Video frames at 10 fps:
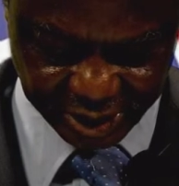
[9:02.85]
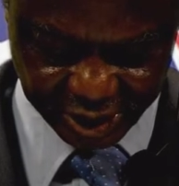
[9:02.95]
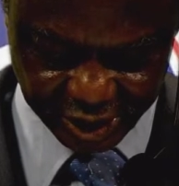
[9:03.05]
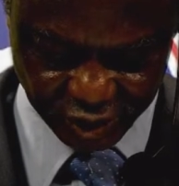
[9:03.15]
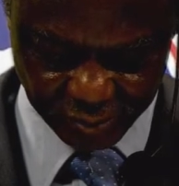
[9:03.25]

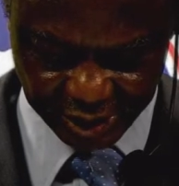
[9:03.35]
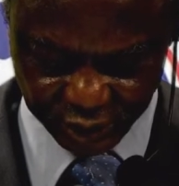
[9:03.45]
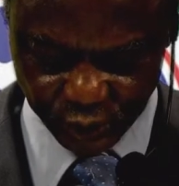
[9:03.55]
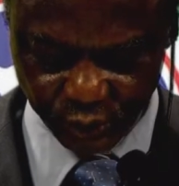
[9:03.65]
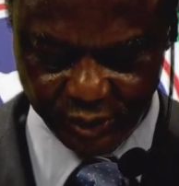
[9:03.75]
Number
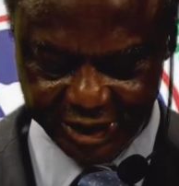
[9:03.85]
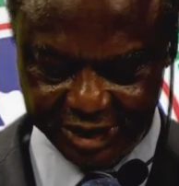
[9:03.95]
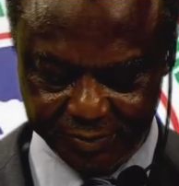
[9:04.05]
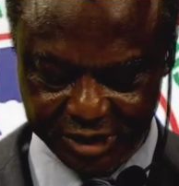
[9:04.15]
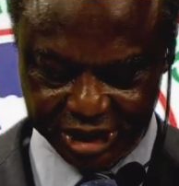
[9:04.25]
two, his
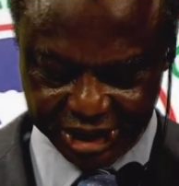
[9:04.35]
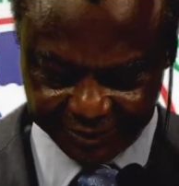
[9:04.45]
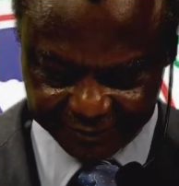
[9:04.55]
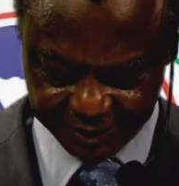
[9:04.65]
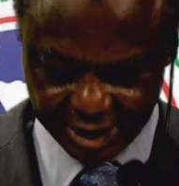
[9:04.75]
mischief
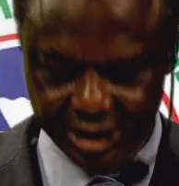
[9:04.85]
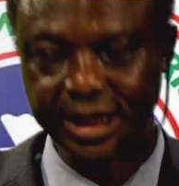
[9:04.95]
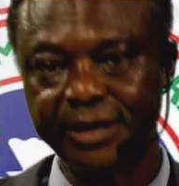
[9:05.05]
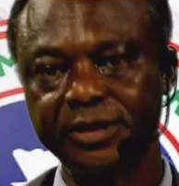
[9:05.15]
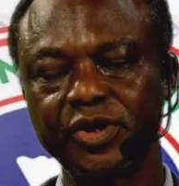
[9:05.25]
shall
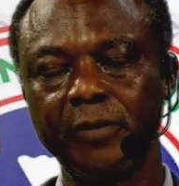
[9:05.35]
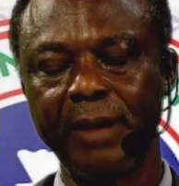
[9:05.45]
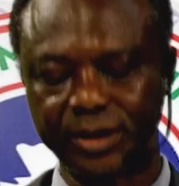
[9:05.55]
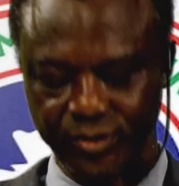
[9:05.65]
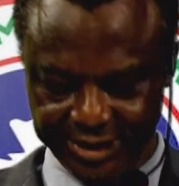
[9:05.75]
return back
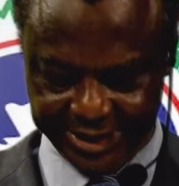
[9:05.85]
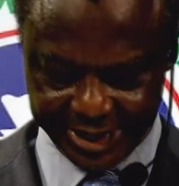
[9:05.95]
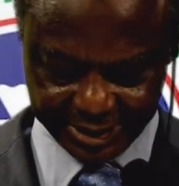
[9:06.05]
to his head.